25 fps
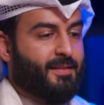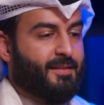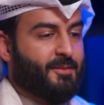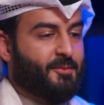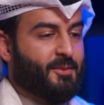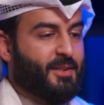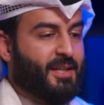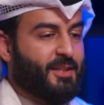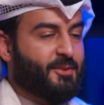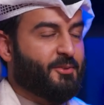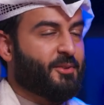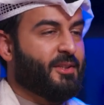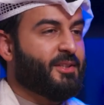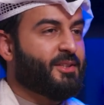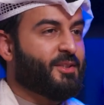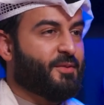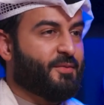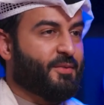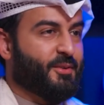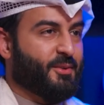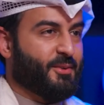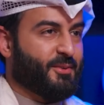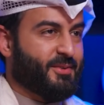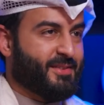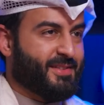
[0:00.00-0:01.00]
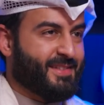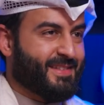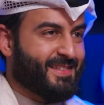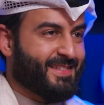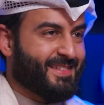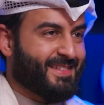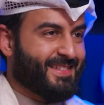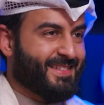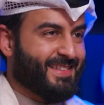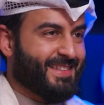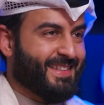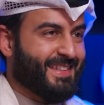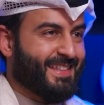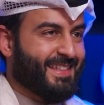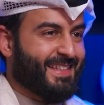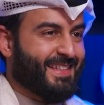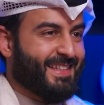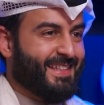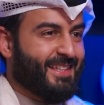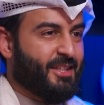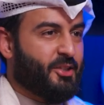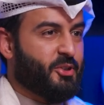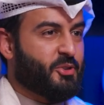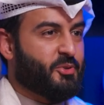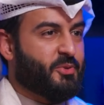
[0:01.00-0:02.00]
When I do interviews,
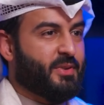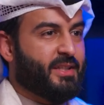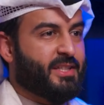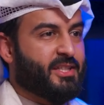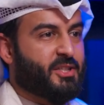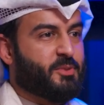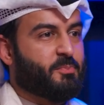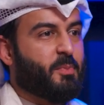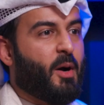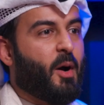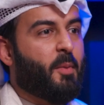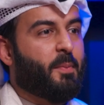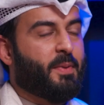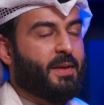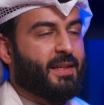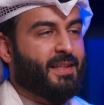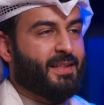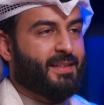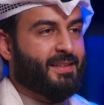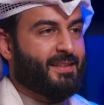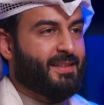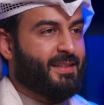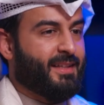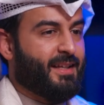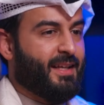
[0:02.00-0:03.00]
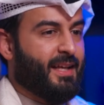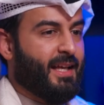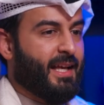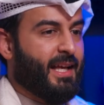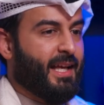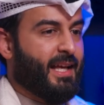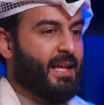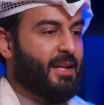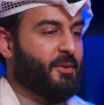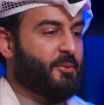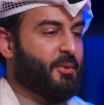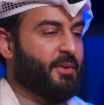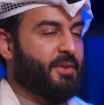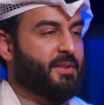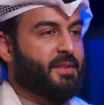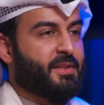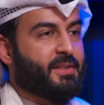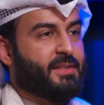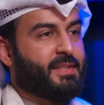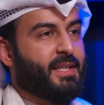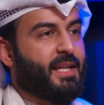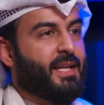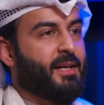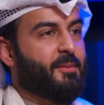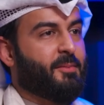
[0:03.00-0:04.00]
usually just pop in, and
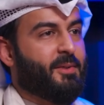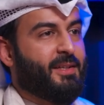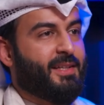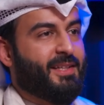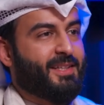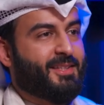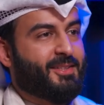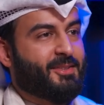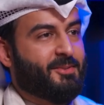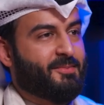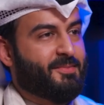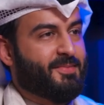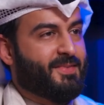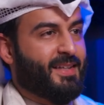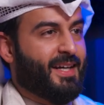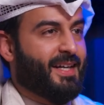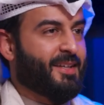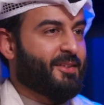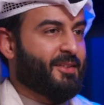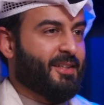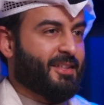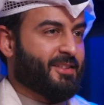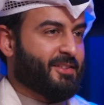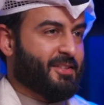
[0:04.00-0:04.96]
with Salam Alaikum, I will